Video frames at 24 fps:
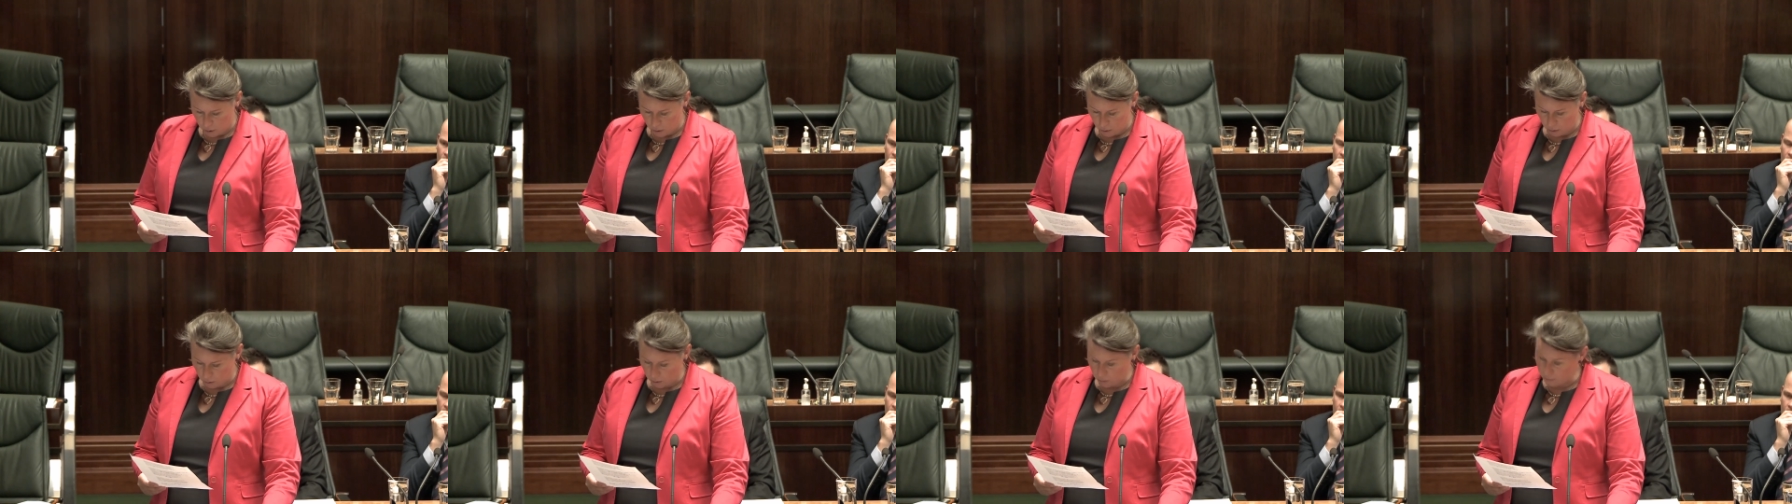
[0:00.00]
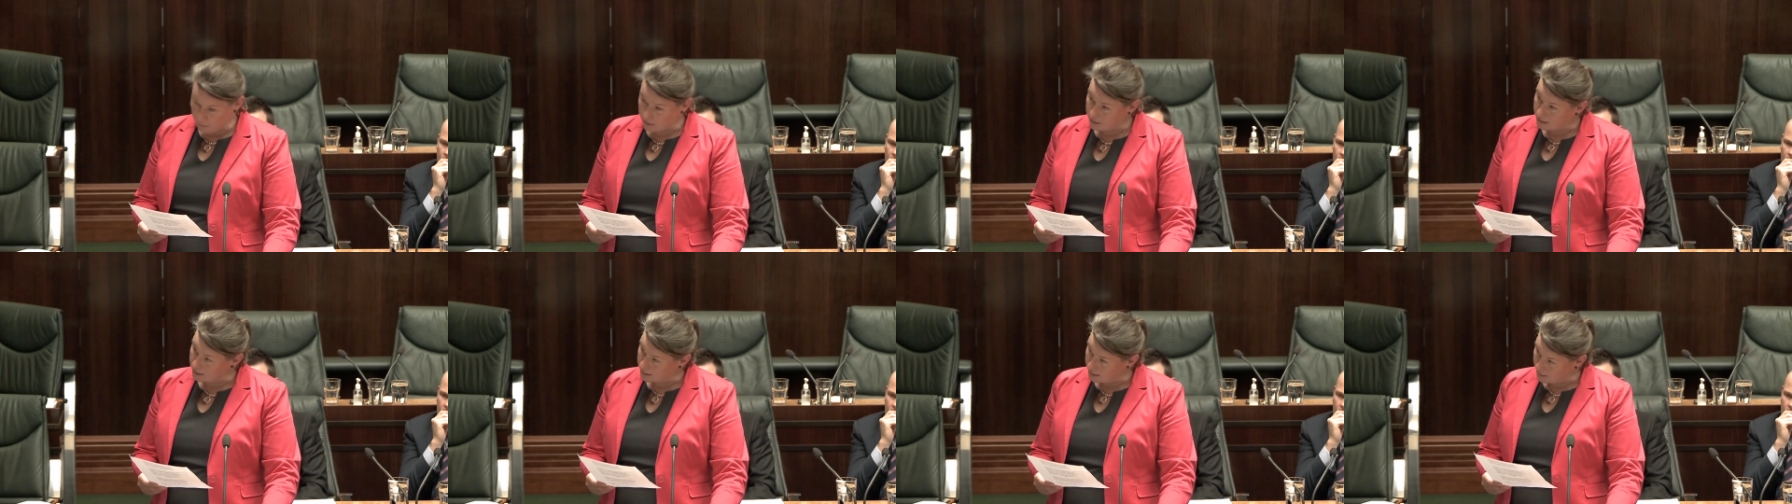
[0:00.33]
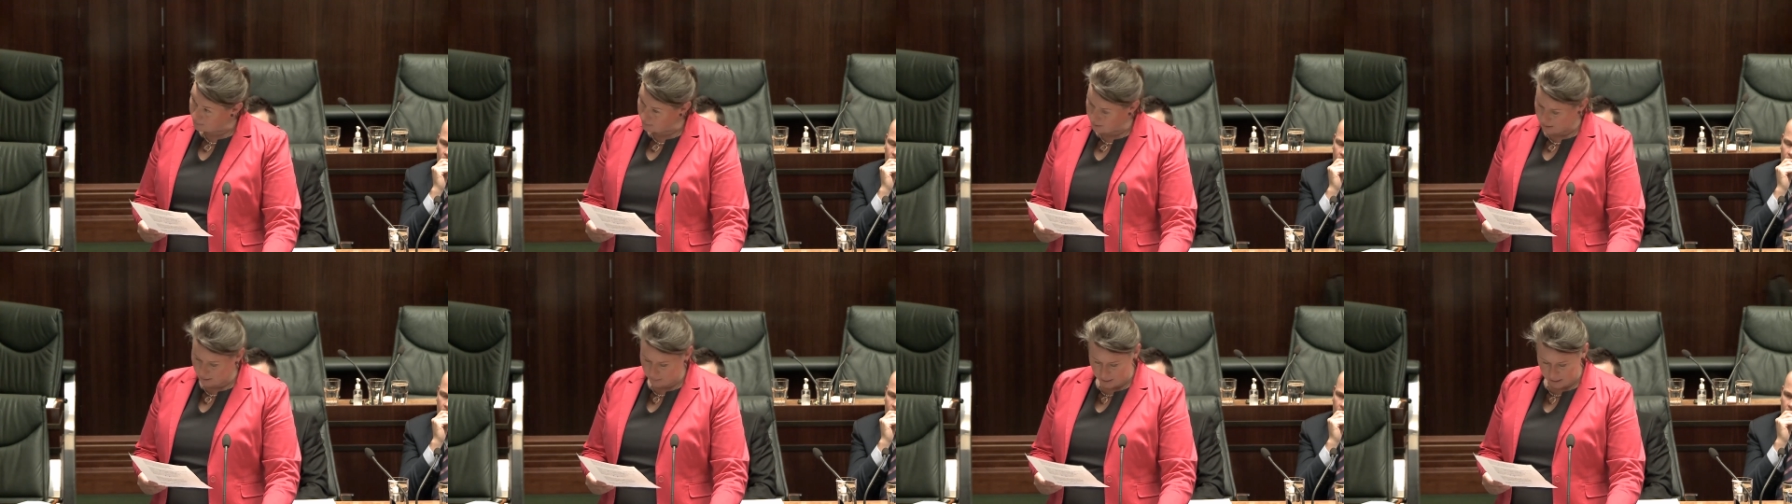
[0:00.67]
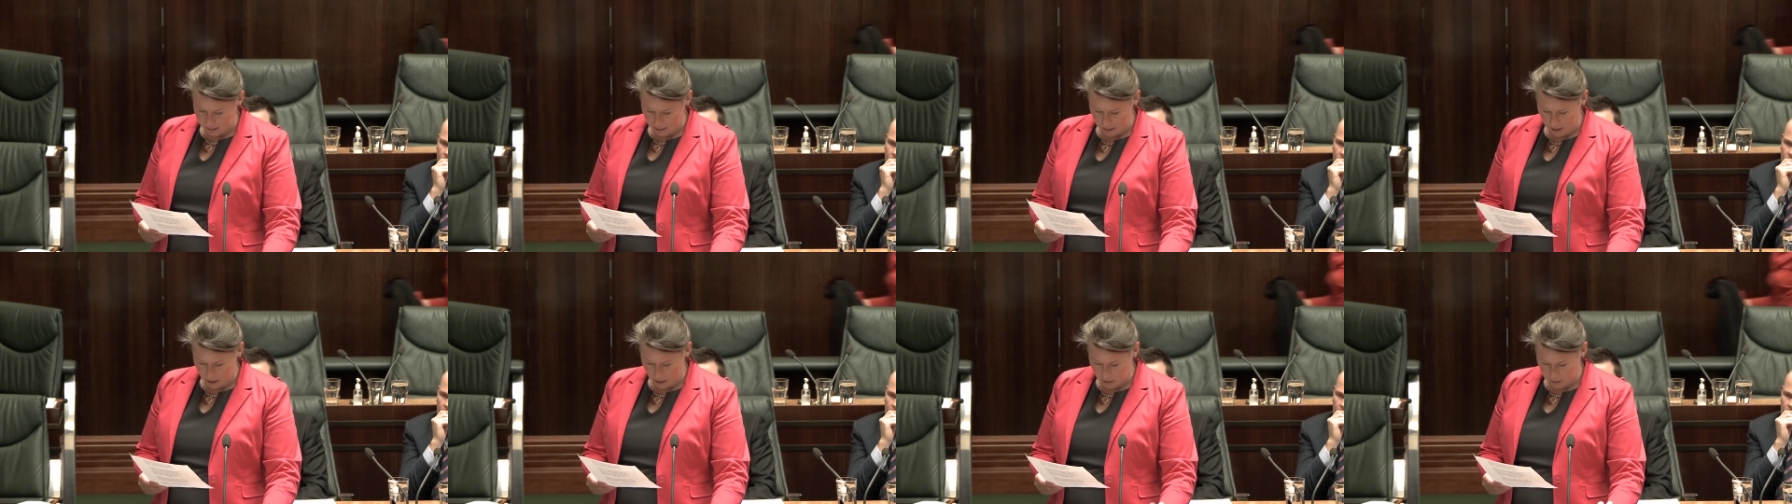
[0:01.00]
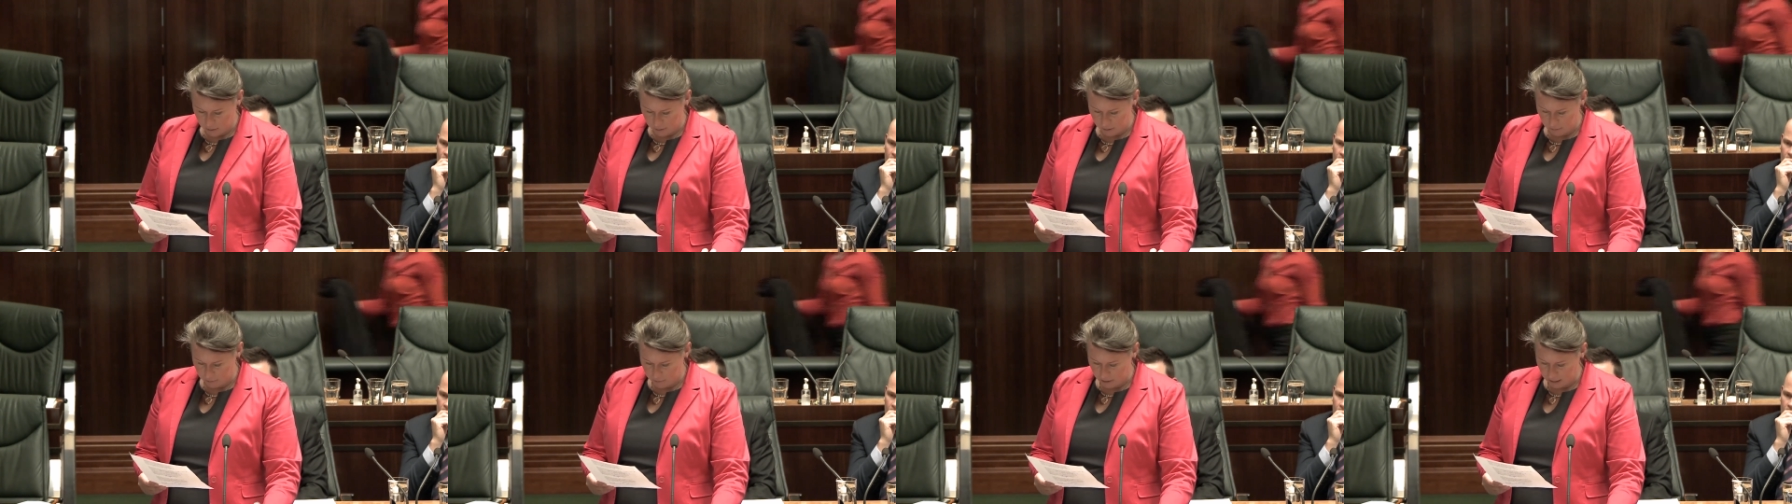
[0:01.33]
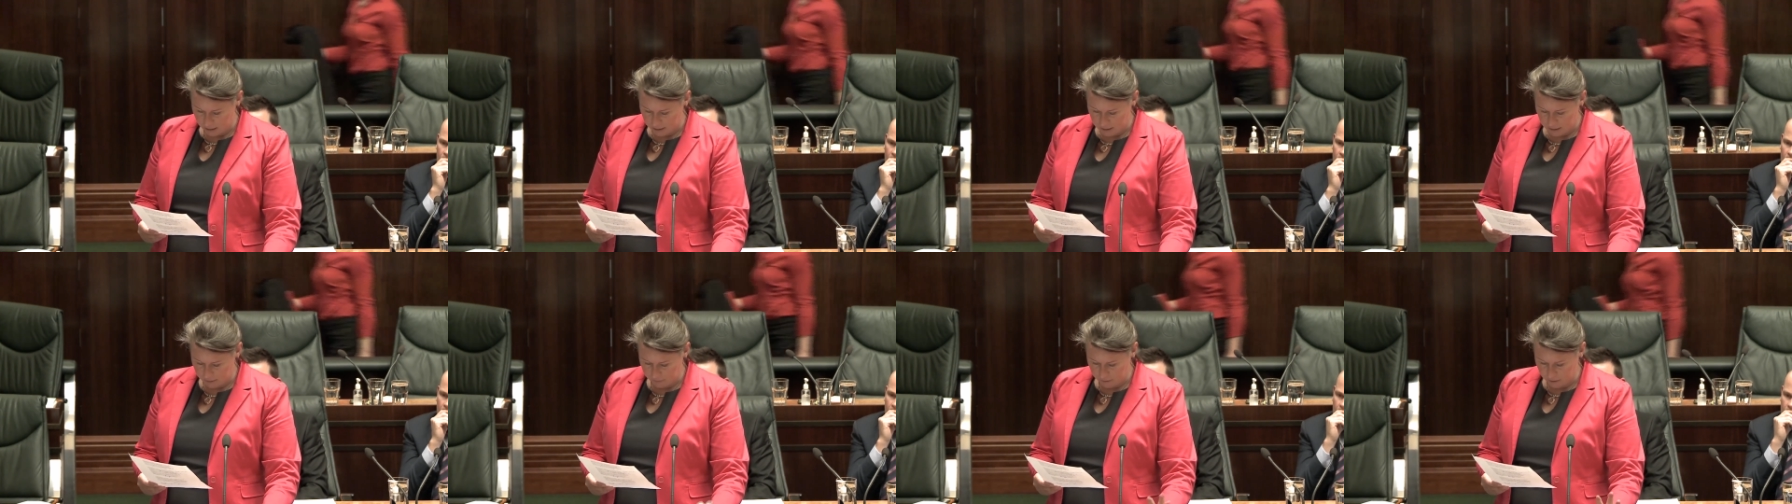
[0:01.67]
or Mr Deputy Speaker, I was a
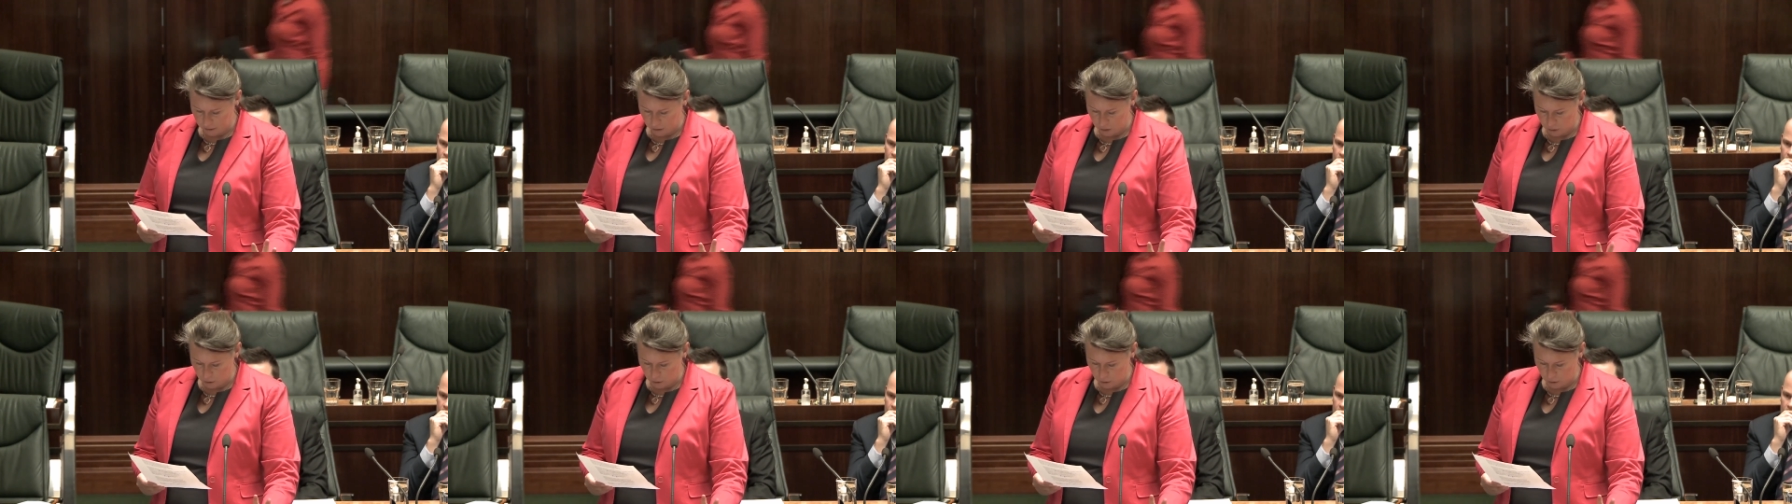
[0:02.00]
relatively